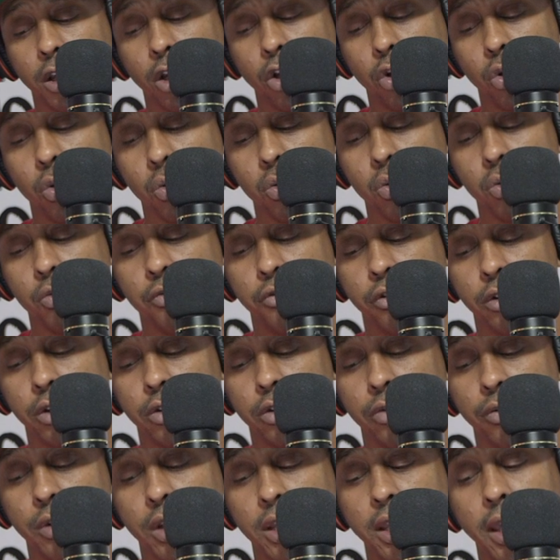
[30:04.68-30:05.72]
been cool for
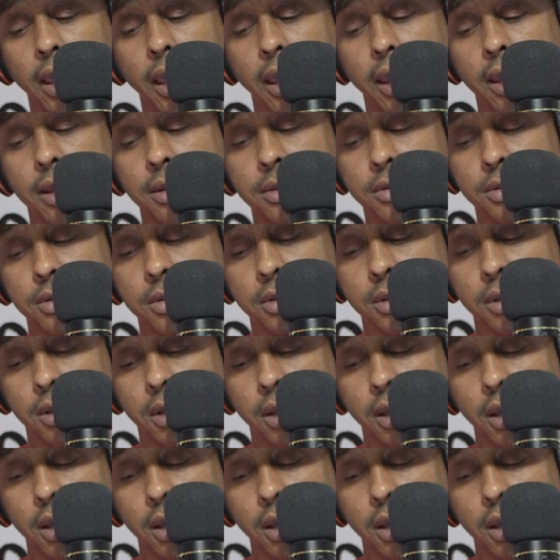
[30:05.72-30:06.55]
three years,